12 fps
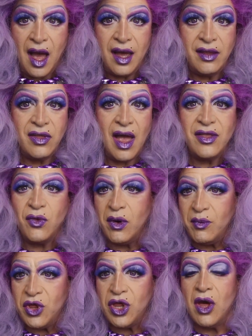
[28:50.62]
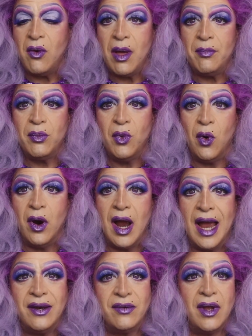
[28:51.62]
I, I thought it would show up more.
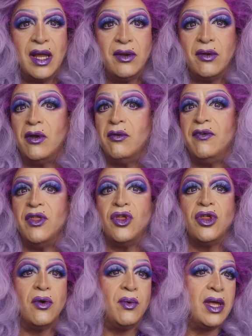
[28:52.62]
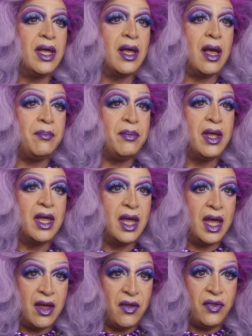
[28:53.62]
I don't I don't know if it's showing up
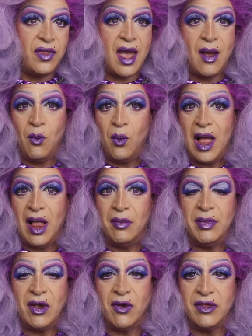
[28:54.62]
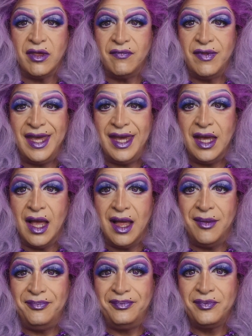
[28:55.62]
that well because of the
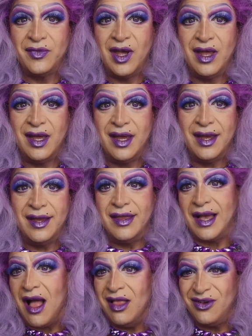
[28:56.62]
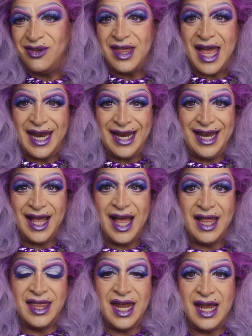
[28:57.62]
um, the colors that I,
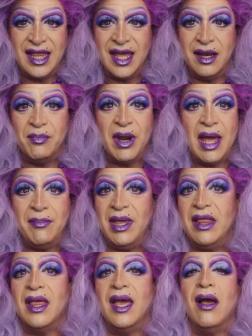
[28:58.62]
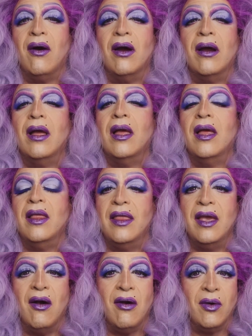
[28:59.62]
that I did, but I mean they are
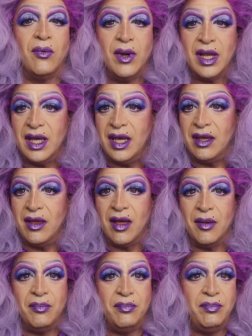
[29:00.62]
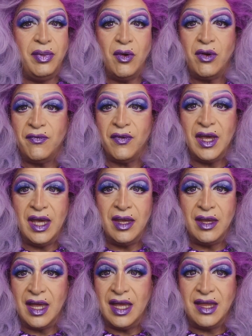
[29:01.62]
they are really uh,
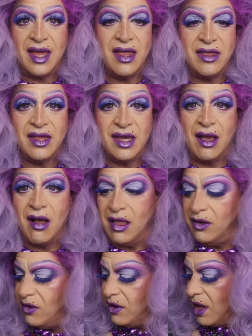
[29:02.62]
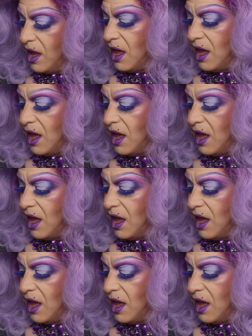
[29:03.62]
beautifully intensely colored.